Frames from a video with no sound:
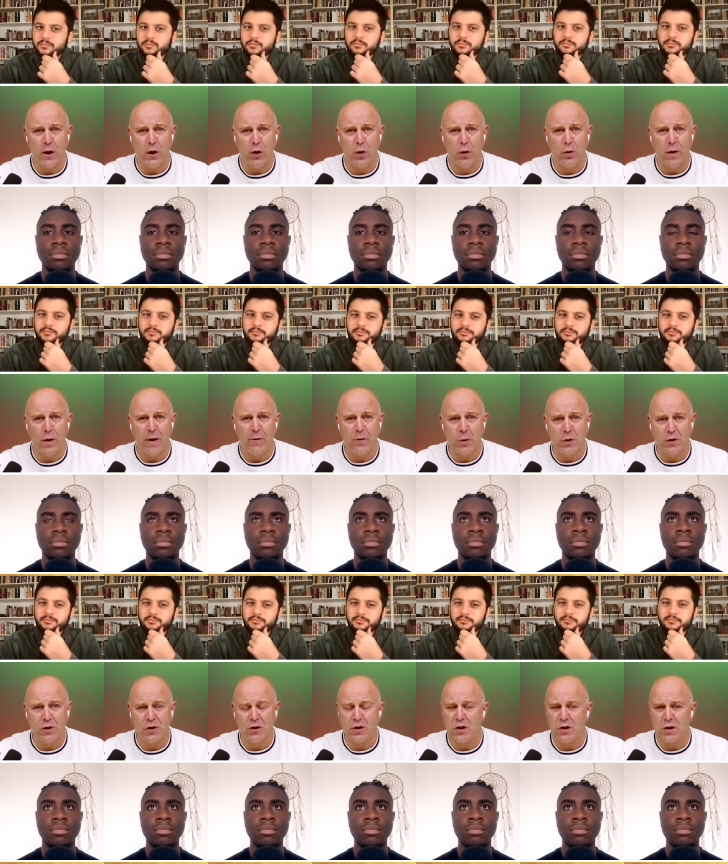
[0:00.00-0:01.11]
Speaker 1: Kweku,
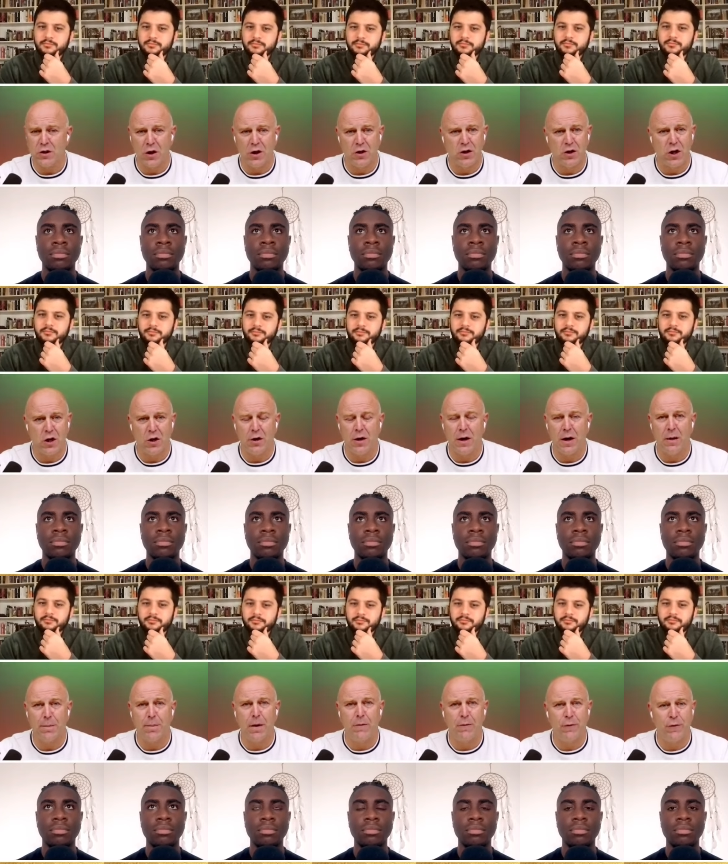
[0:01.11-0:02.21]
everyone's just going to turn
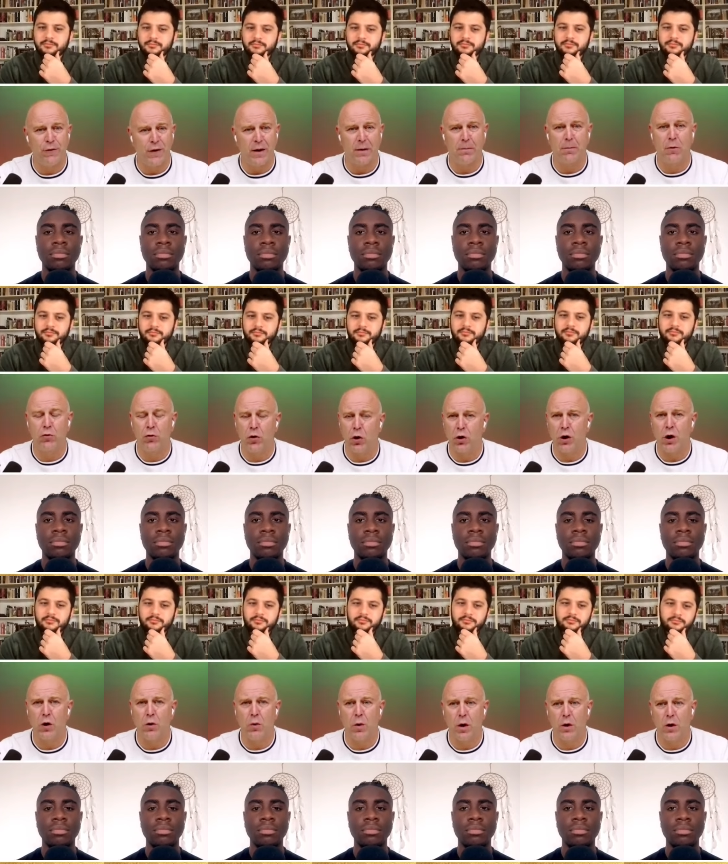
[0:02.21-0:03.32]
up and think
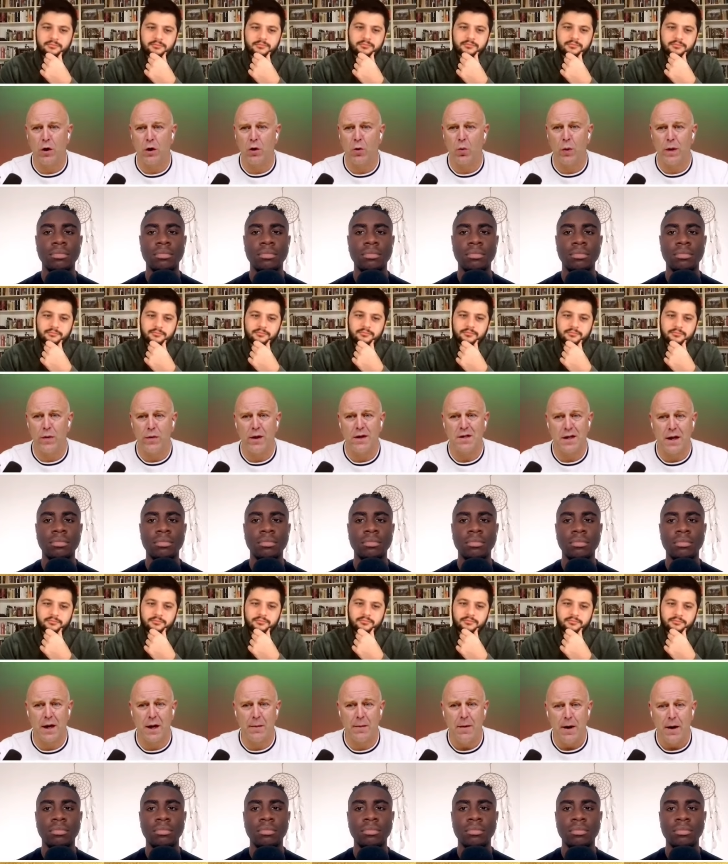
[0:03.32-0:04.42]
Morocco are going to win this
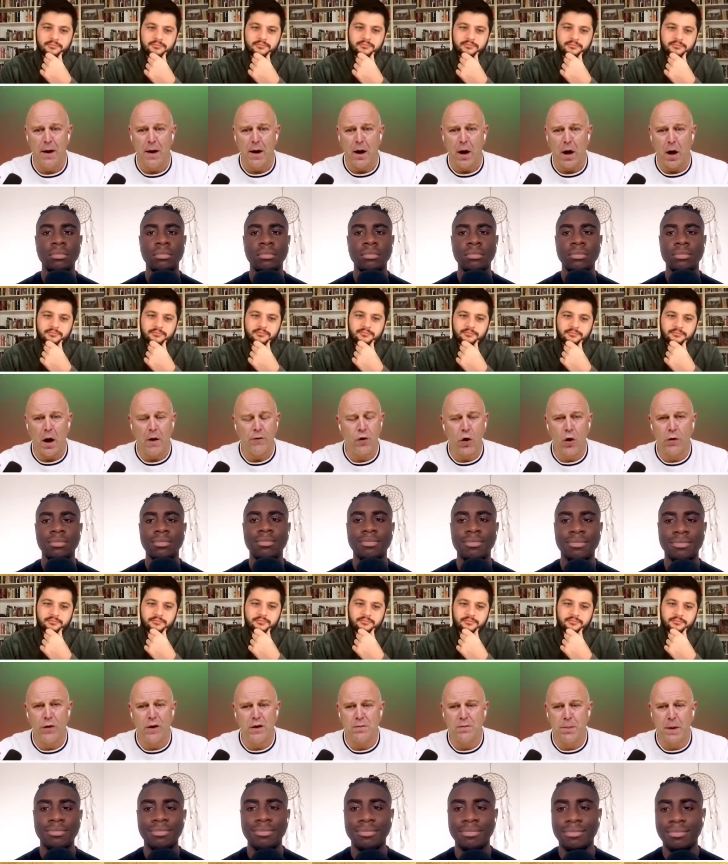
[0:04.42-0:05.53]
game. I've got
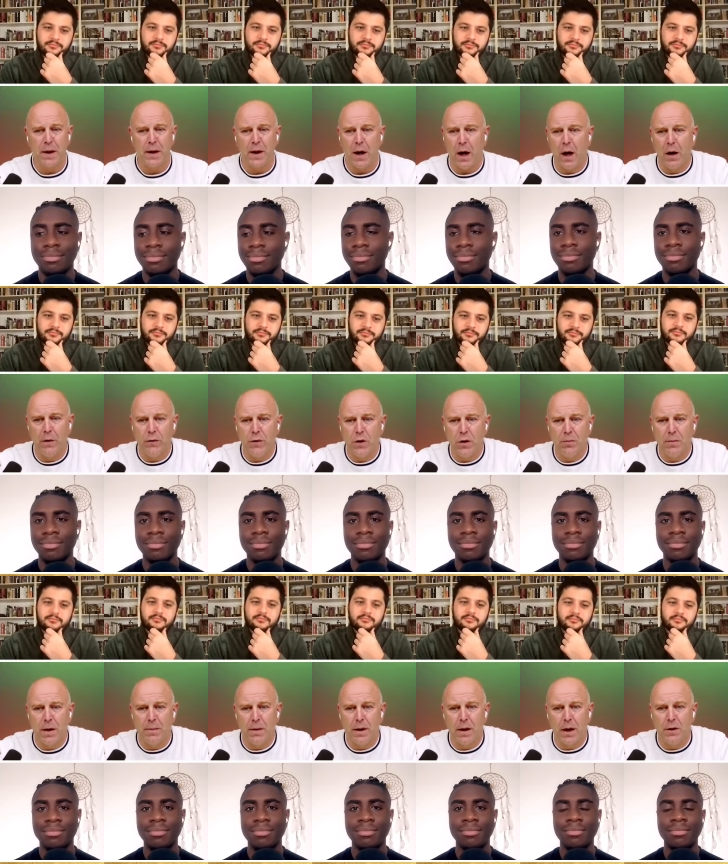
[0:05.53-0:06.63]
this being under
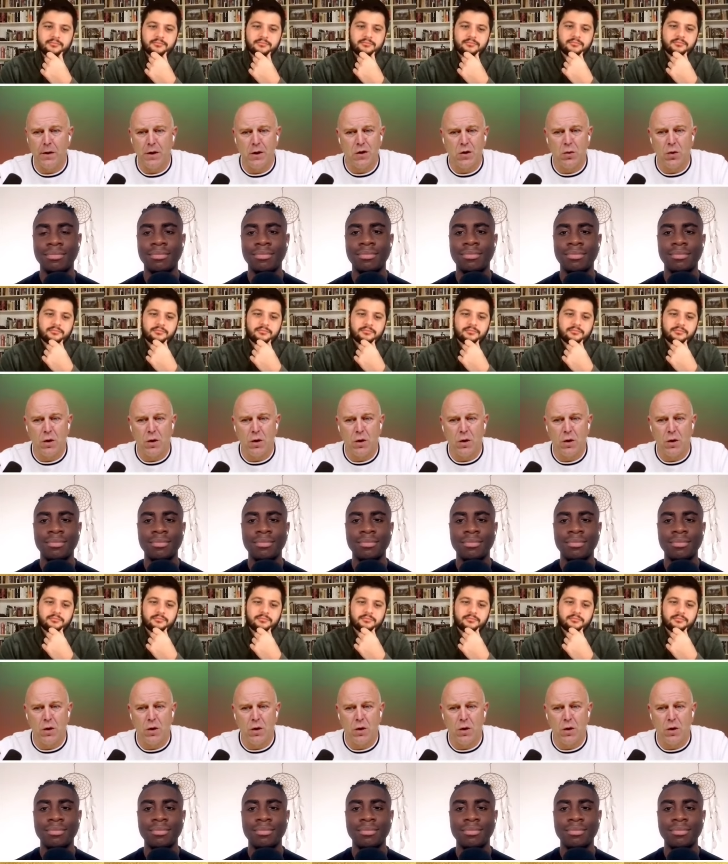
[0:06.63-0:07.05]
maybe under